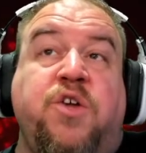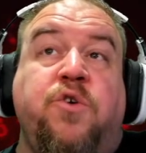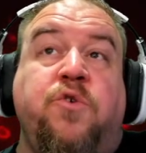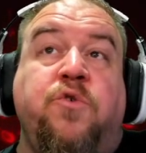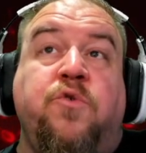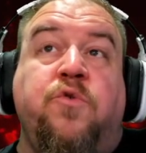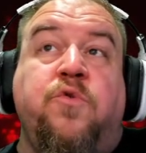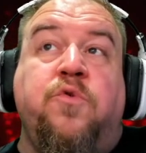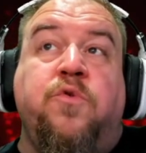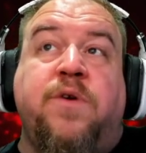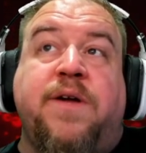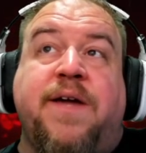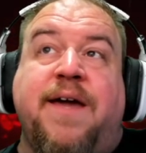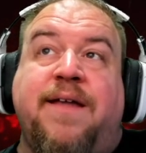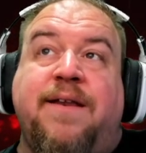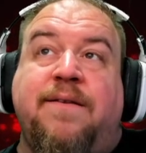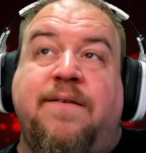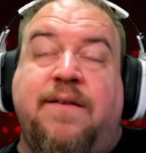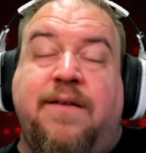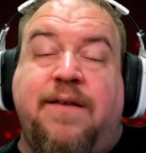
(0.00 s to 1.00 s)
you
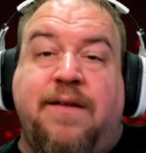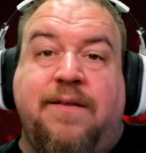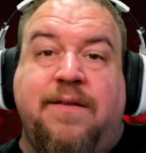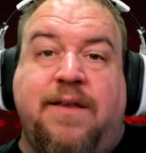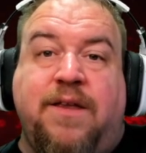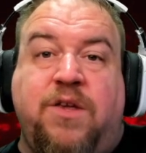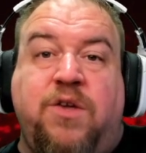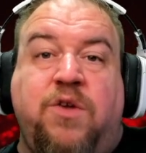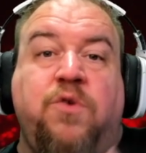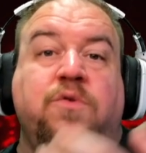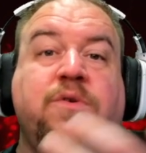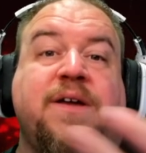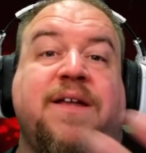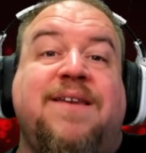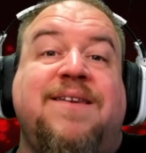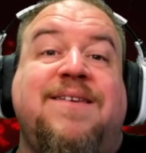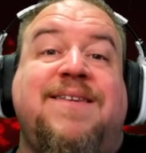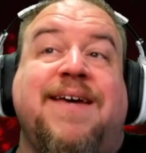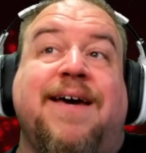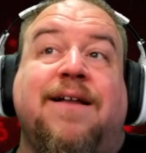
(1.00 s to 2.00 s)
can you
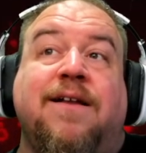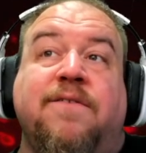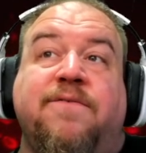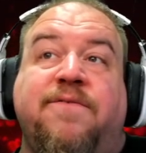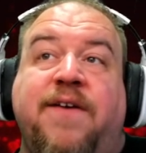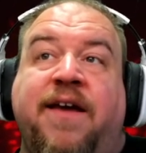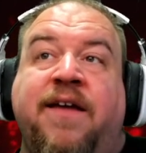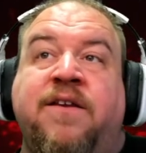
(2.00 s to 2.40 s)
can delve